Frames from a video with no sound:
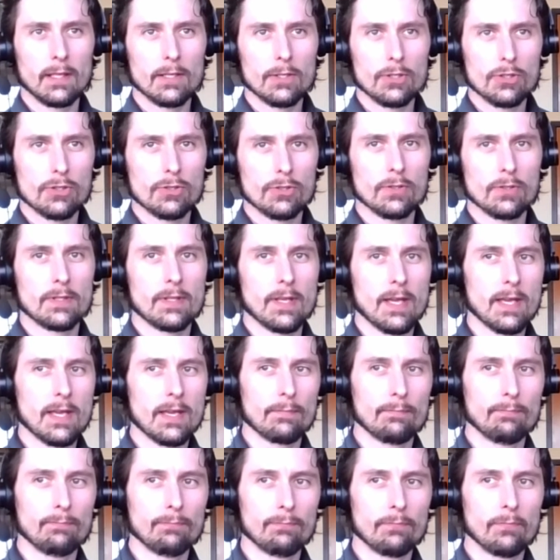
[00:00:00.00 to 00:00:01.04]
should
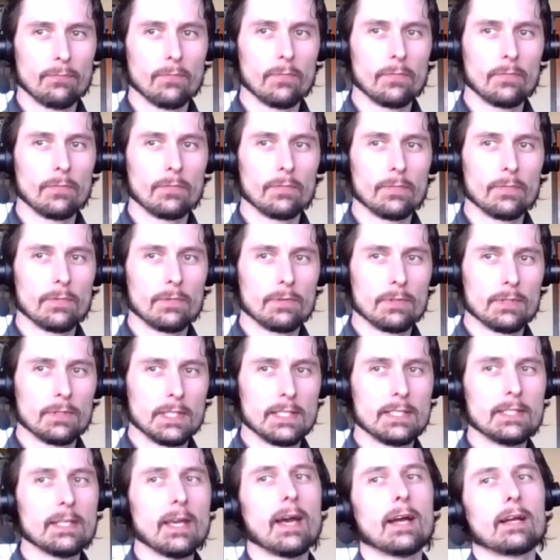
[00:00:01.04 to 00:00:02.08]
they
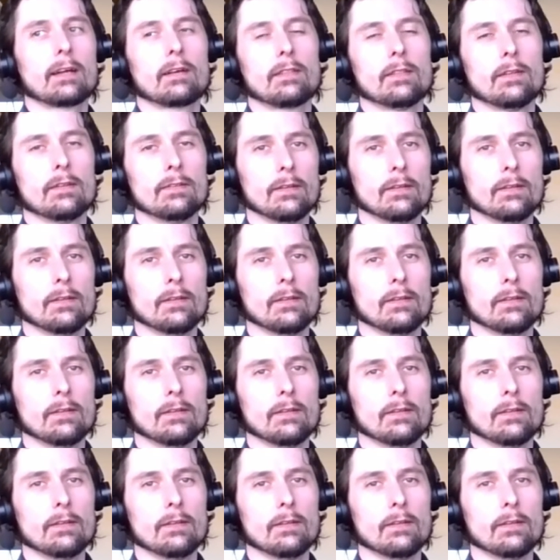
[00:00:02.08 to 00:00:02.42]
detect